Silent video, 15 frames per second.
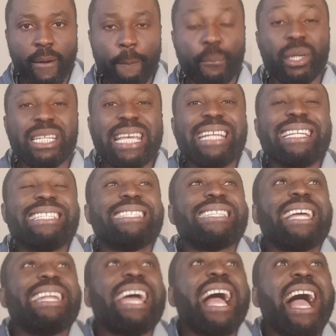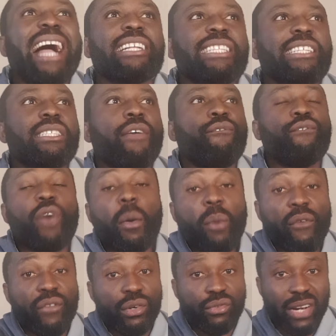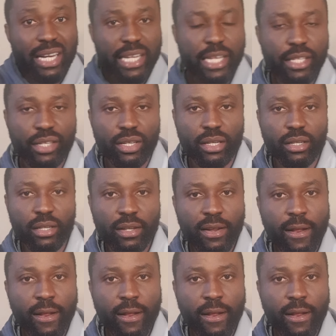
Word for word: but it is an act is a form of a religion